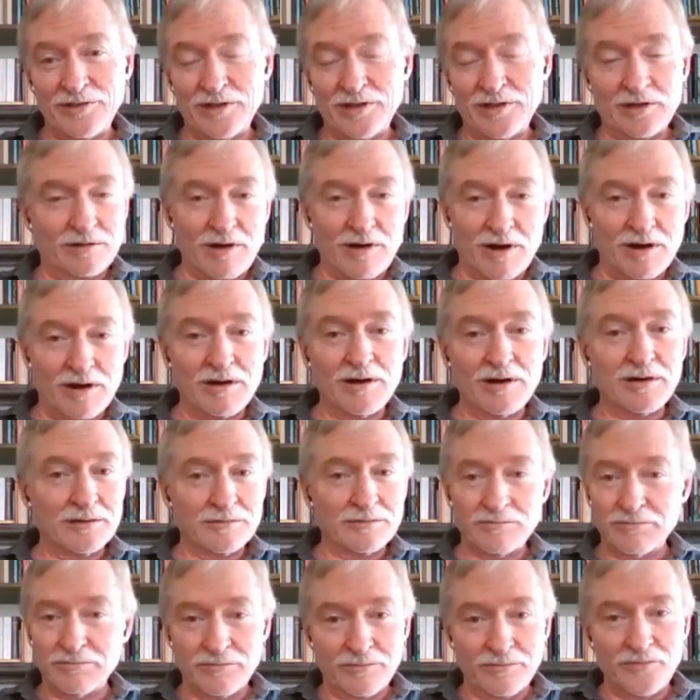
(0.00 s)
there are
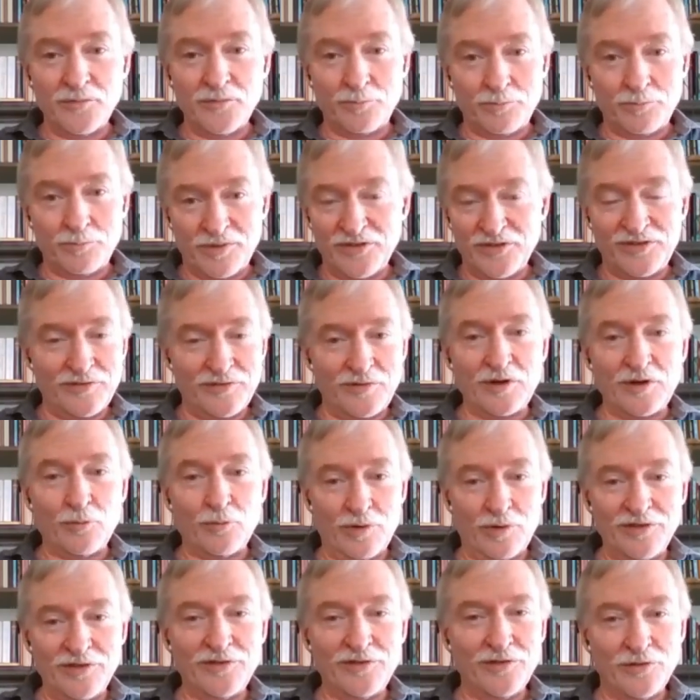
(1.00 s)
specific
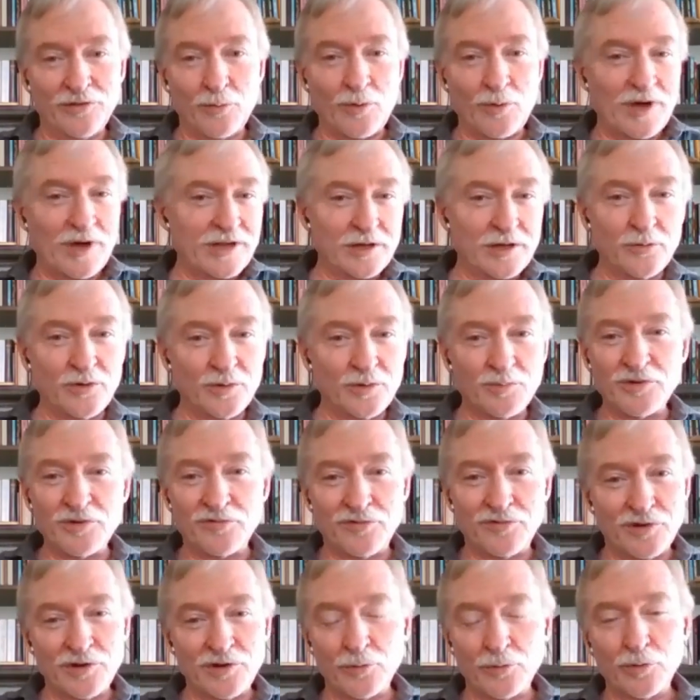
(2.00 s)
reasons why you would
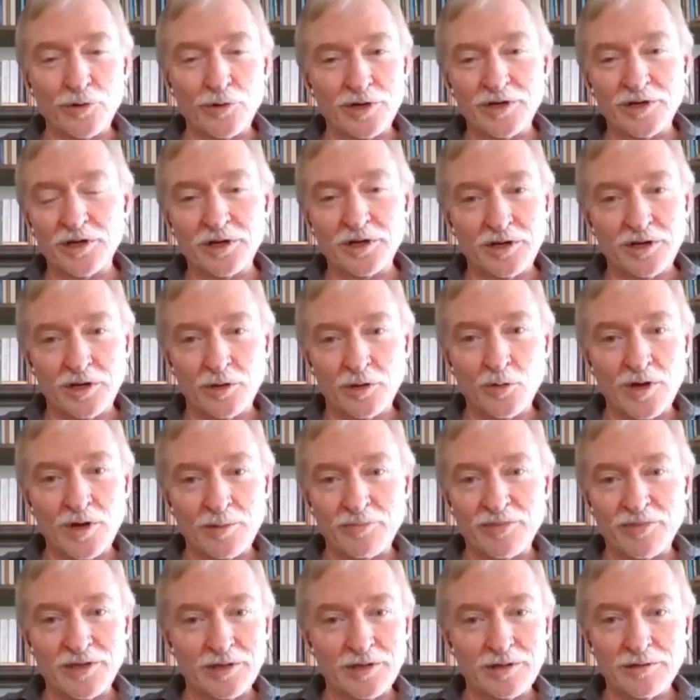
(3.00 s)
prefer to work in a
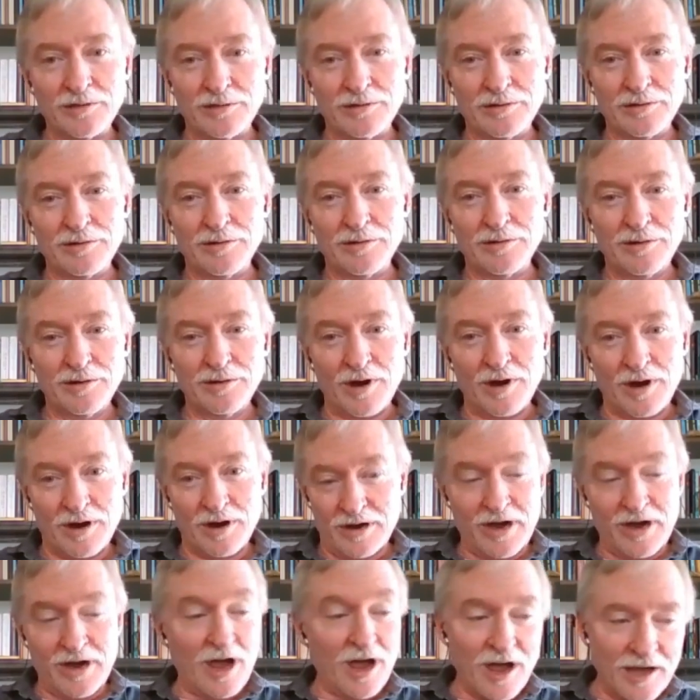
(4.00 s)
co-op that are
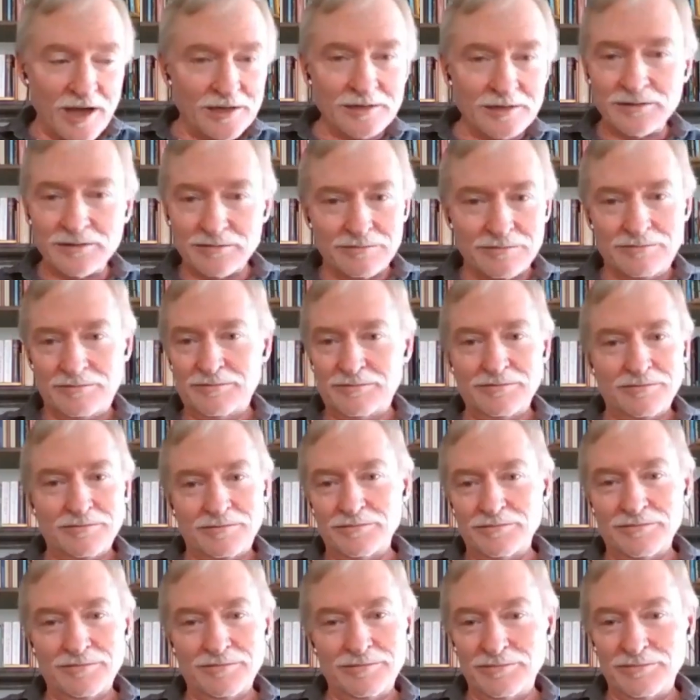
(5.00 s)
not
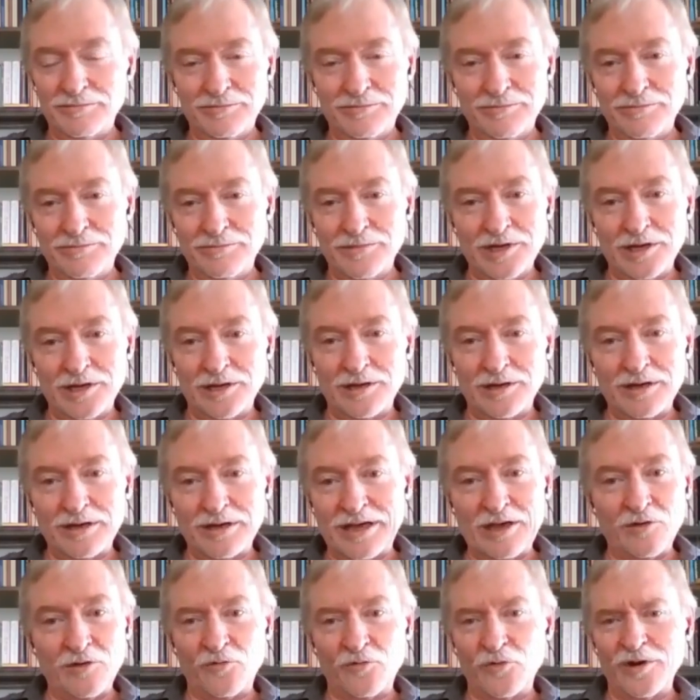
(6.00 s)
uh,
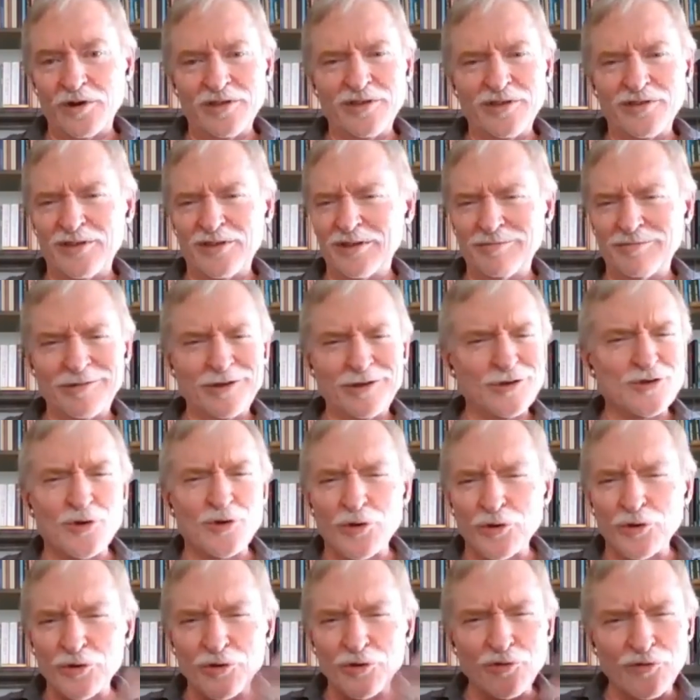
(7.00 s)
accounted for in this, and
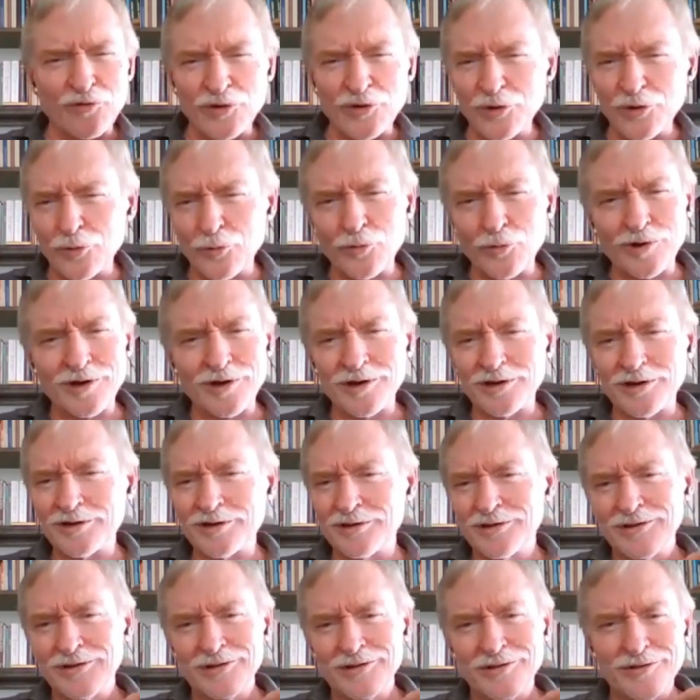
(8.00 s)
control over your work,
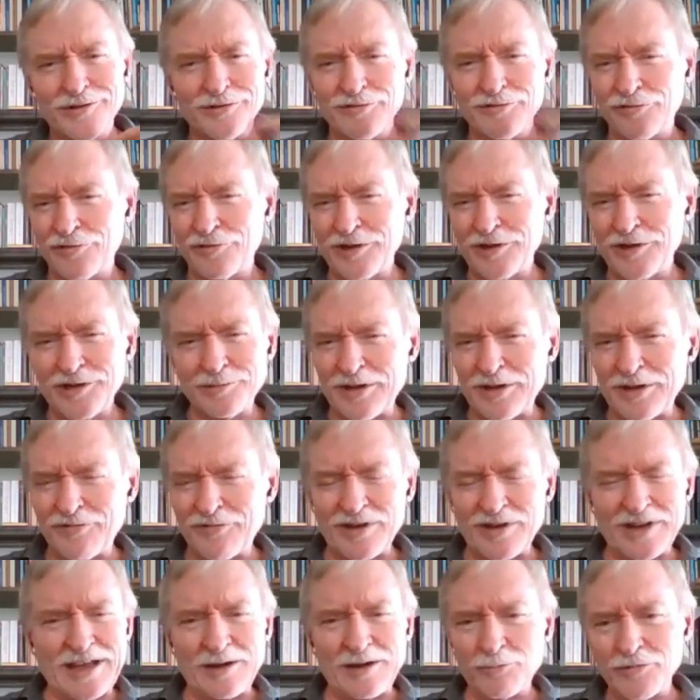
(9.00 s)
freedom. I
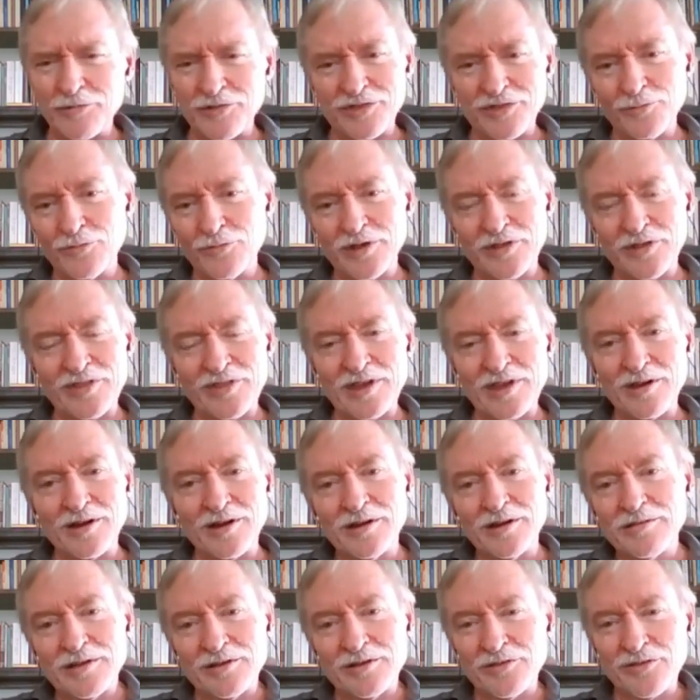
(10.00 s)
forget what, what they right.
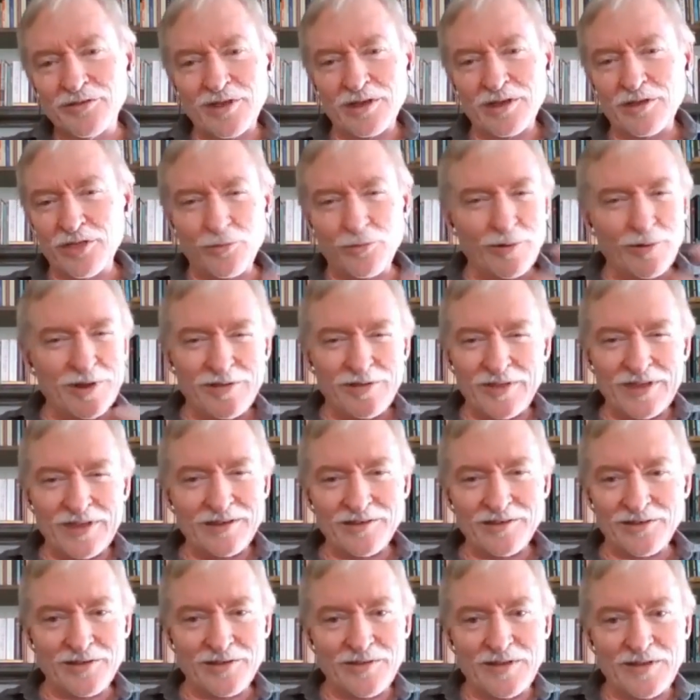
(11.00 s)
are. There's like three
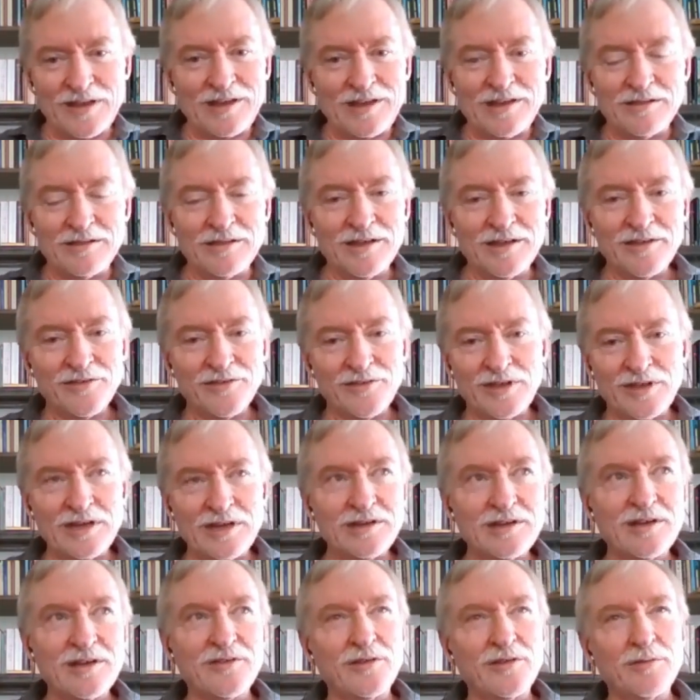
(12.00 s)
things I think he lists, and he
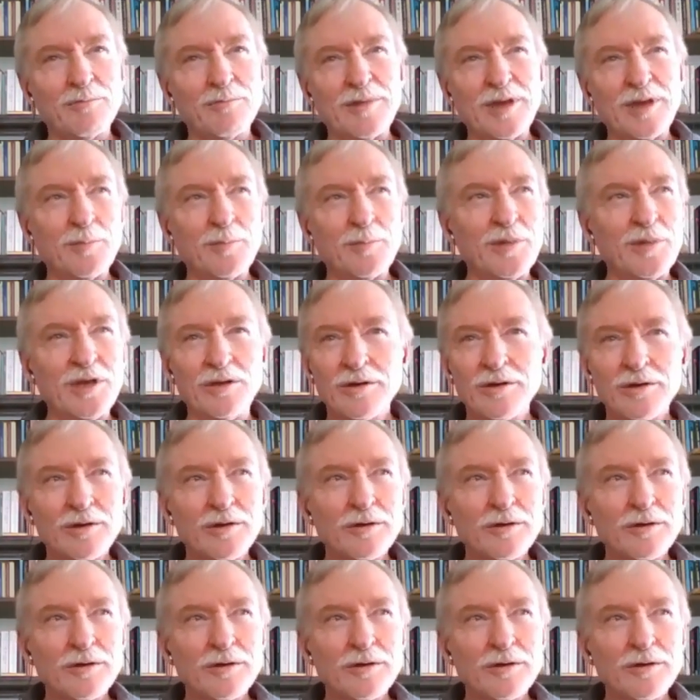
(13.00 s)
does it maybe